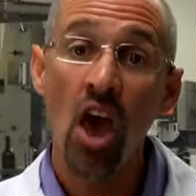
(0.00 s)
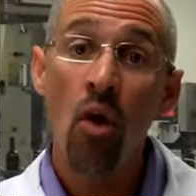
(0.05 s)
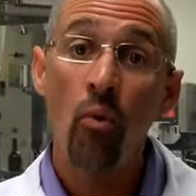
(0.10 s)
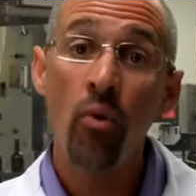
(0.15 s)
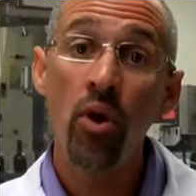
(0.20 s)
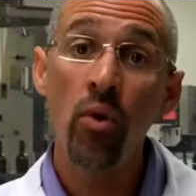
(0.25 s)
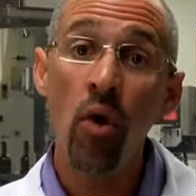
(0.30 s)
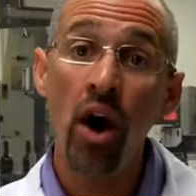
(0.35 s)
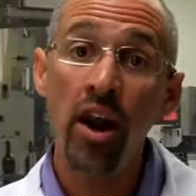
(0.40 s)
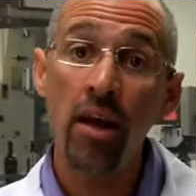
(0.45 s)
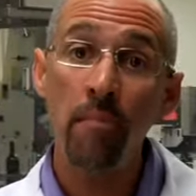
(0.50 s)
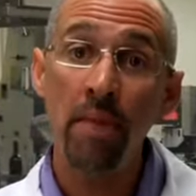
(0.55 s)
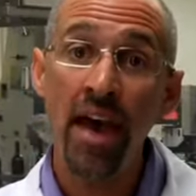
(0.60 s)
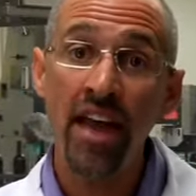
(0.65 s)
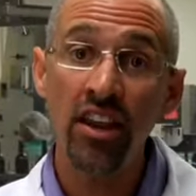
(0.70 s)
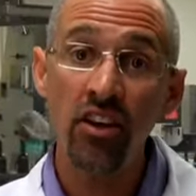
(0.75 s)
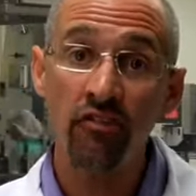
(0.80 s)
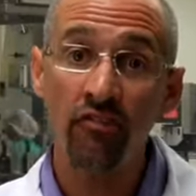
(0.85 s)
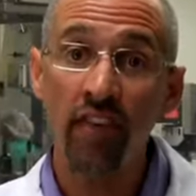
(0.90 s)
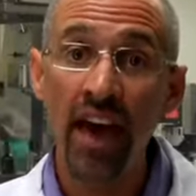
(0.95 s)
We want to
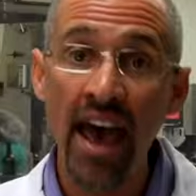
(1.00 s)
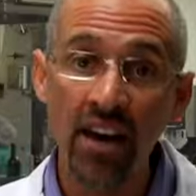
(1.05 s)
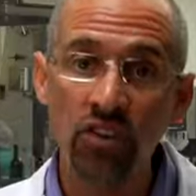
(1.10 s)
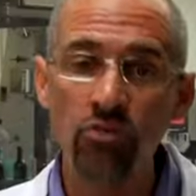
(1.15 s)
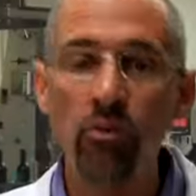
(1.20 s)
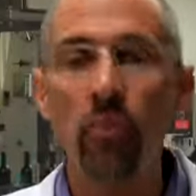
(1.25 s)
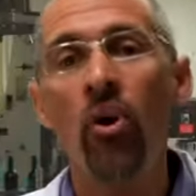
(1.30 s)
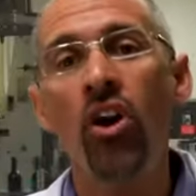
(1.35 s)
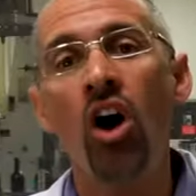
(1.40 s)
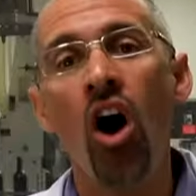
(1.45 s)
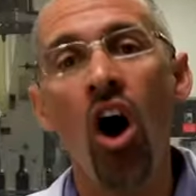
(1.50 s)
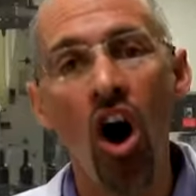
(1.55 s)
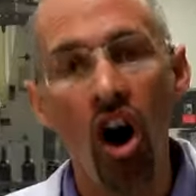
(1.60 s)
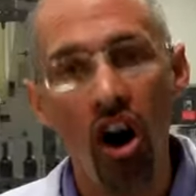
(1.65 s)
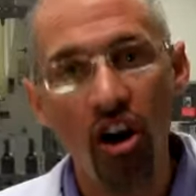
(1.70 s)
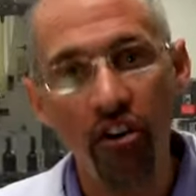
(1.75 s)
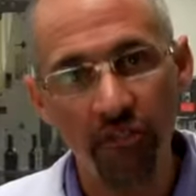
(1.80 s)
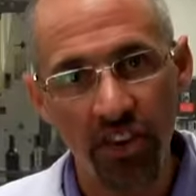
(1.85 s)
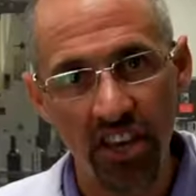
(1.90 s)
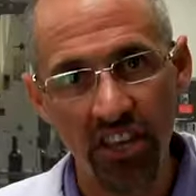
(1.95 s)
manufacture, we want to
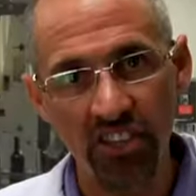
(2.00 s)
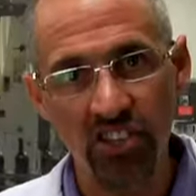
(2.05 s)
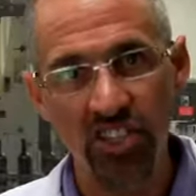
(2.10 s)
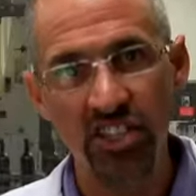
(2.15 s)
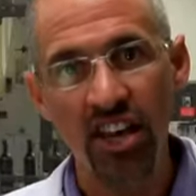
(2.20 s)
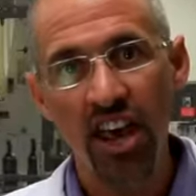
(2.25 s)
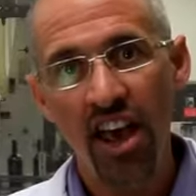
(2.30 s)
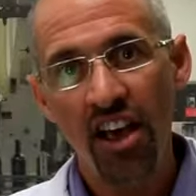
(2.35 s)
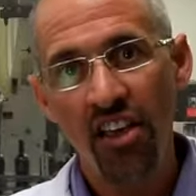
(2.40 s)
harvest